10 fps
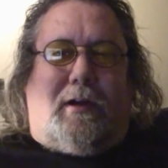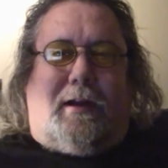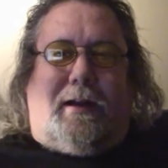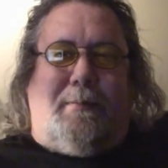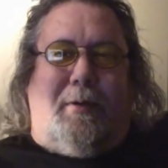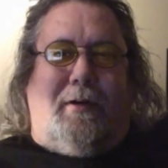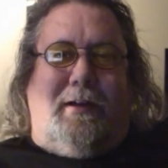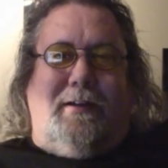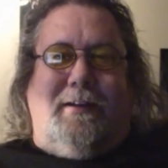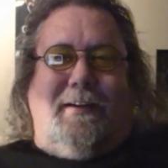And
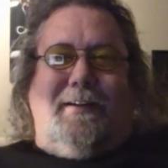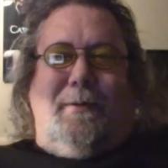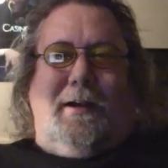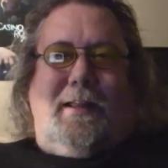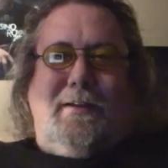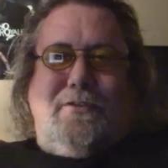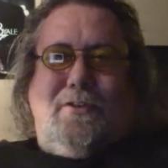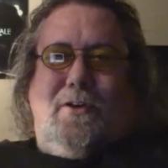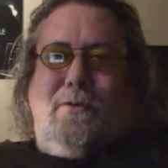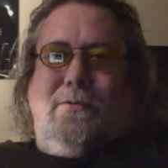anybody who went to that
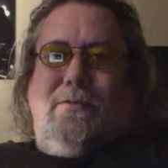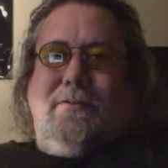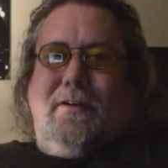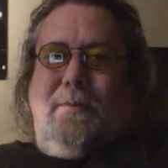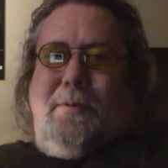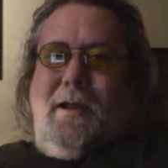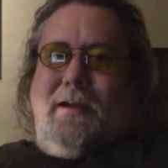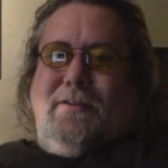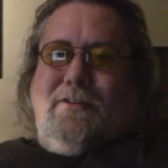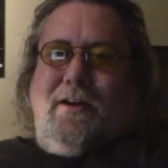school that could
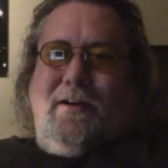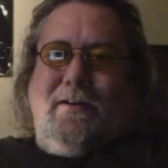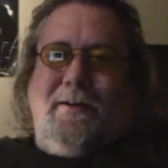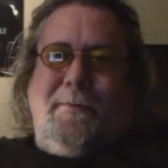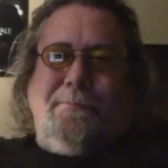play guitar